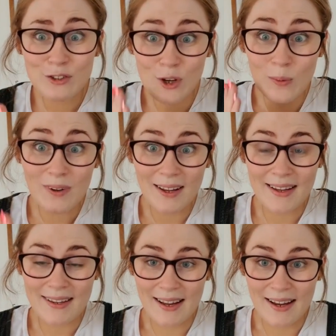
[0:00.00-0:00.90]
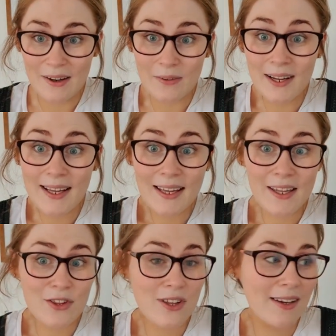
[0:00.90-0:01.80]
nearly a stone lighter
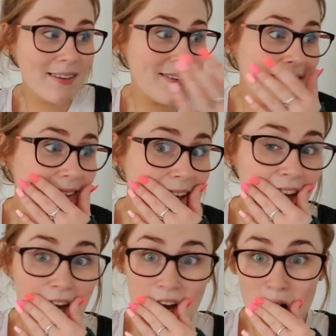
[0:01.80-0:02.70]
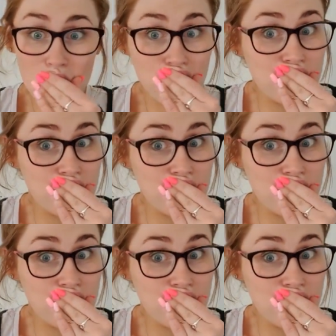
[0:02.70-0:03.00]
now is just